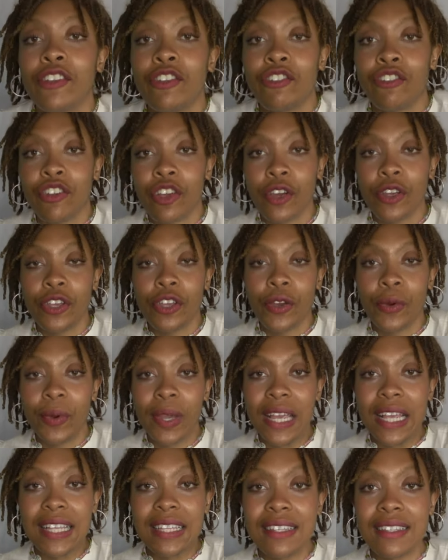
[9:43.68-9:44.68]
to show you
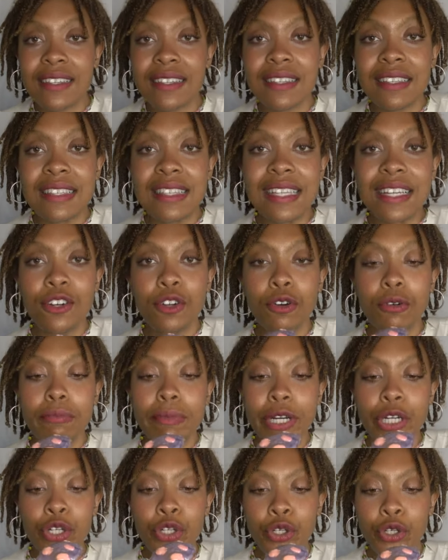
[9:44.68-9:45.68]
is this little
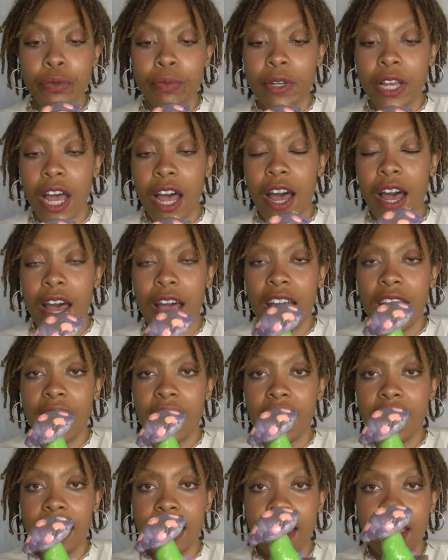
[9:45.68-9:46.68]
mushroom
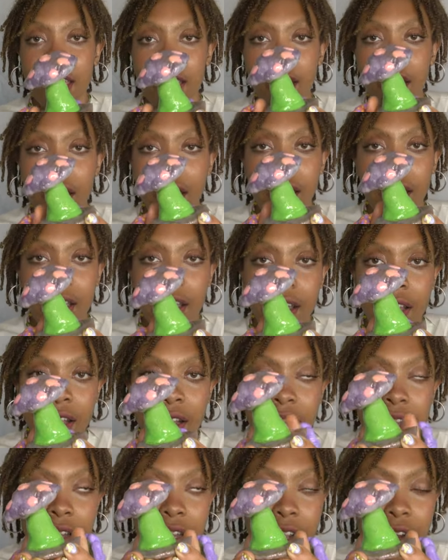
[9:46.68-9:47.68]
guy.
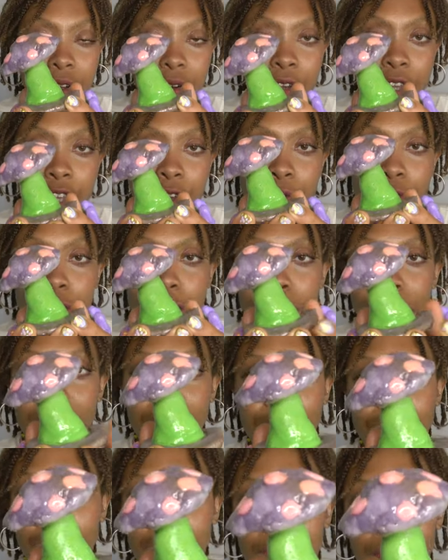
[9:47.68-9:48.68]
Little cute
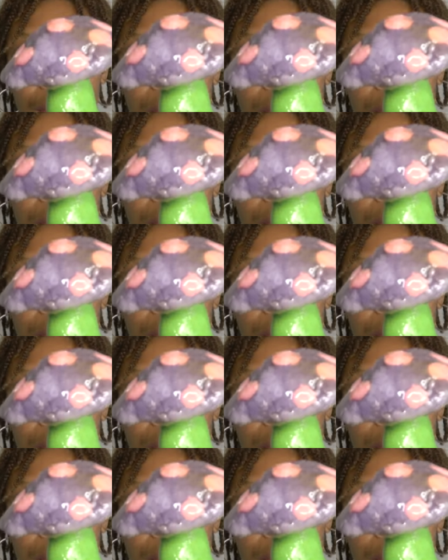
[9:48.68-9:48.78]
mushy